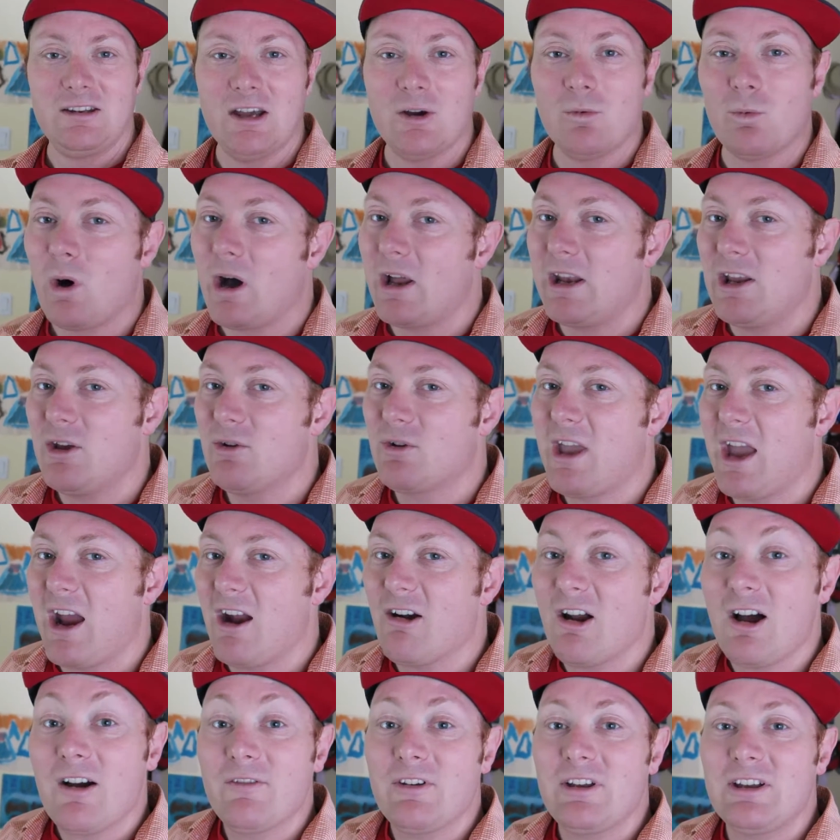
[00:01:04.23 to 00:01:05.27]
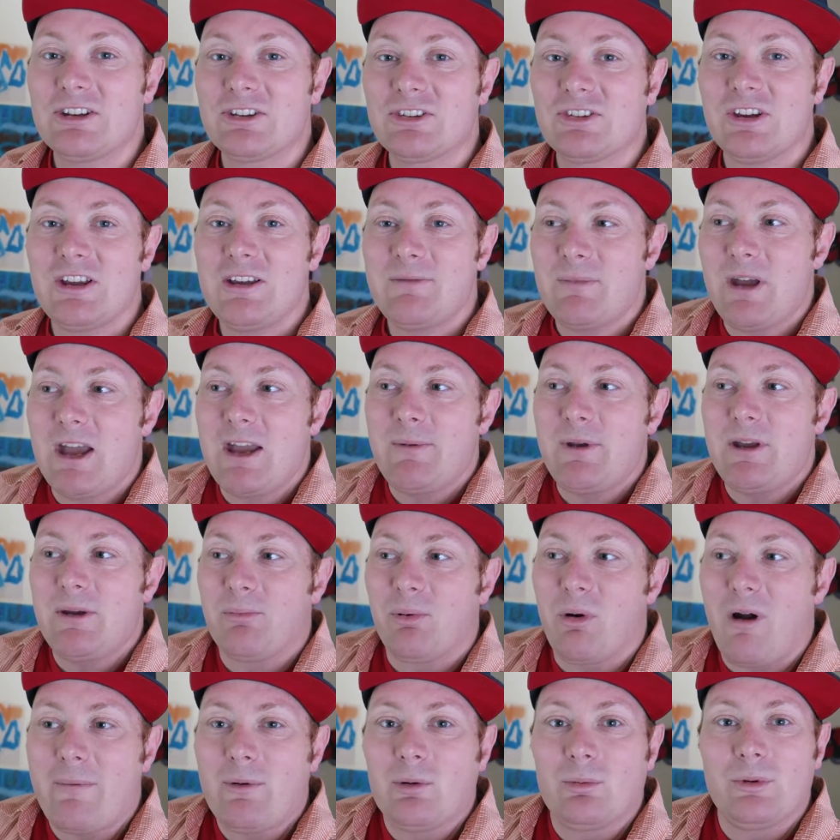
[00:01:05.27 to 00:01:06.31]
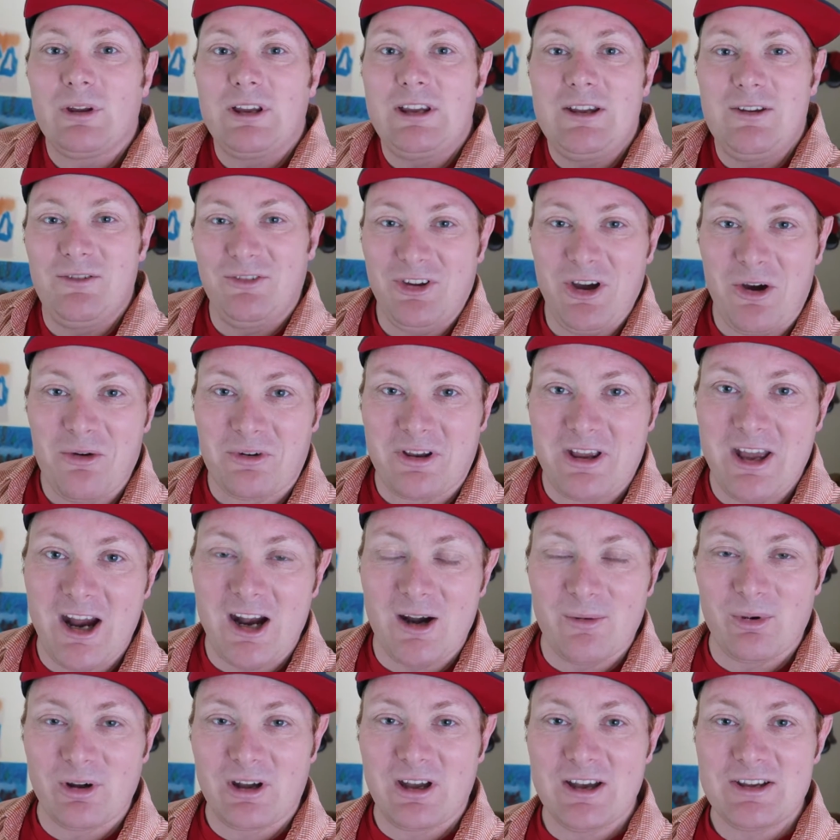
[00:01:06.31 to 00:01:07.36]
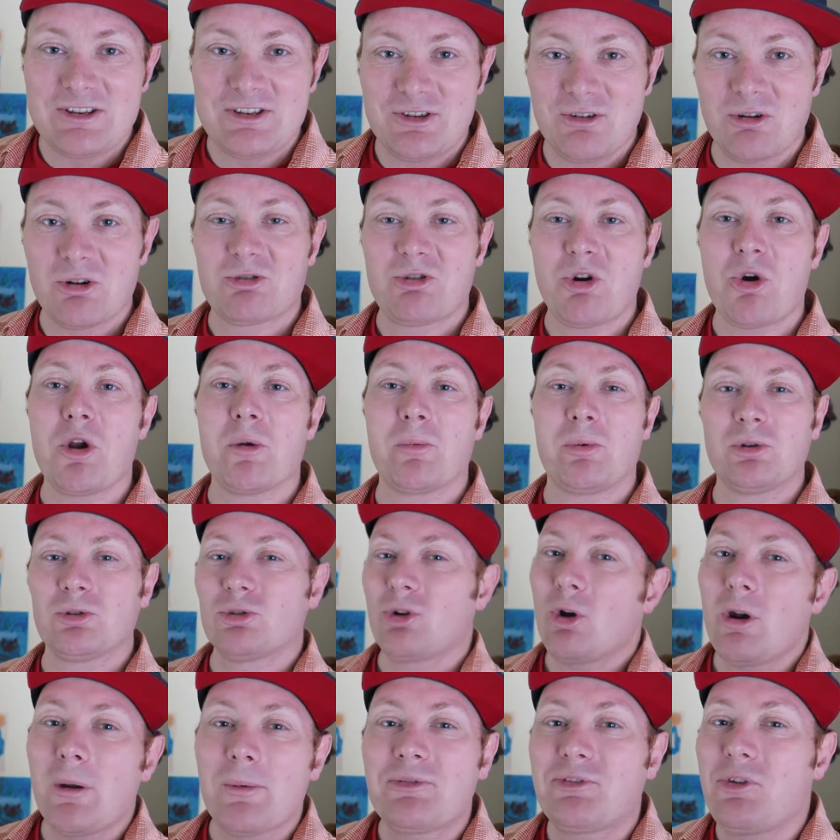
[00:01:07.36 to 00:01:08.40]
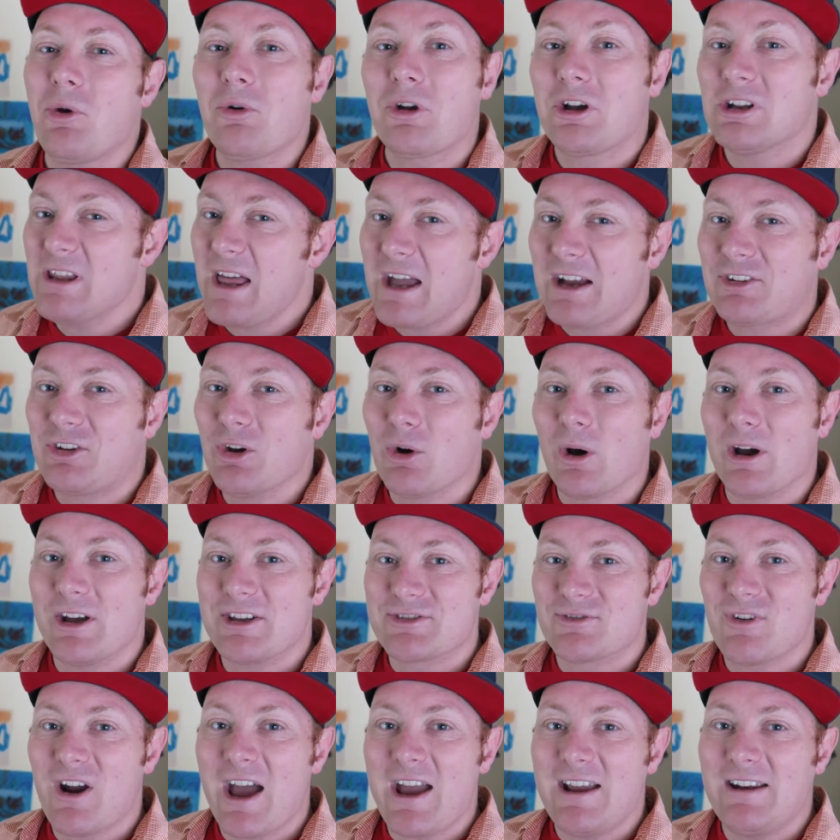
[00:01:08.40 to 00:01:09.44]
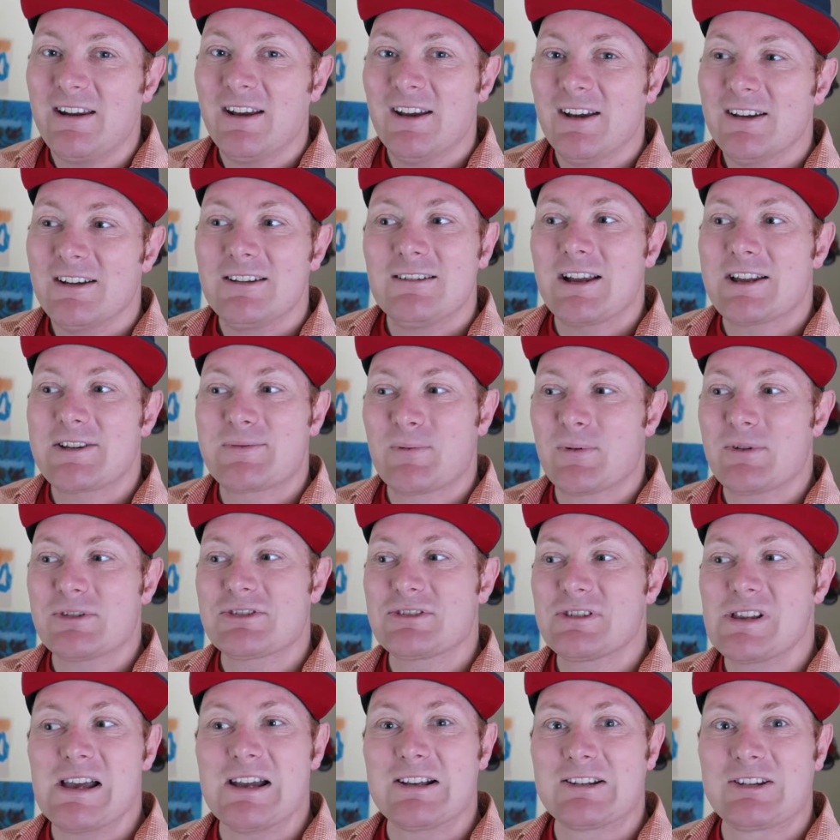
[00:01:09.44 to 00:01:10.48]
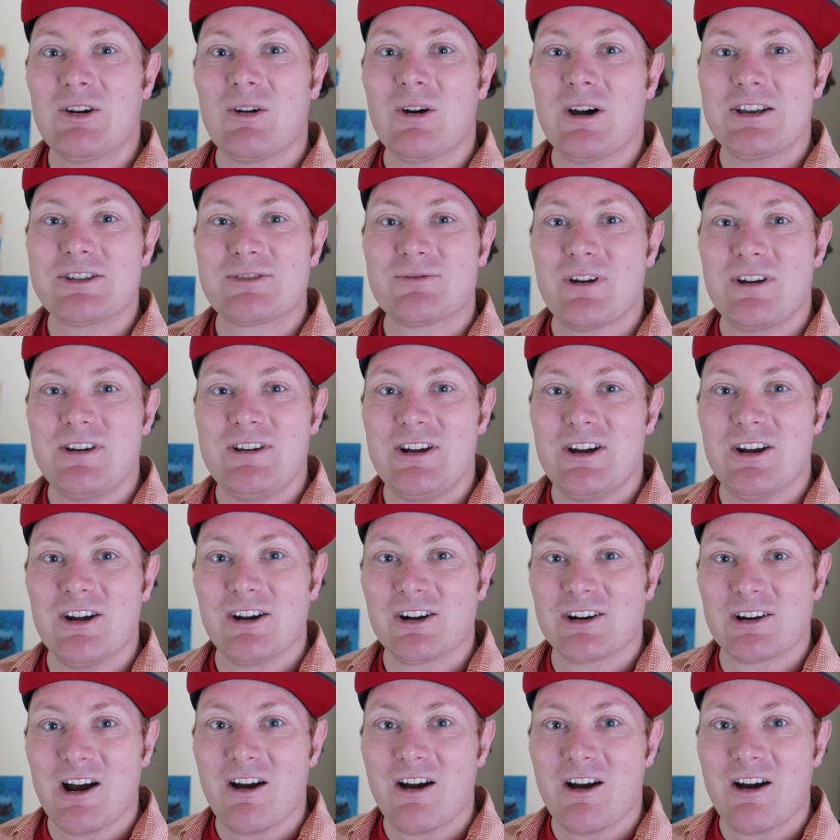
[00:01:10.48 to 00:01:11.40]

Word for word: Now, why do you care? Obviously, maybe, probably you don't care because you're a grown-up, and grown-ups don't collect toys, right? You're not supposed to like toys when you're a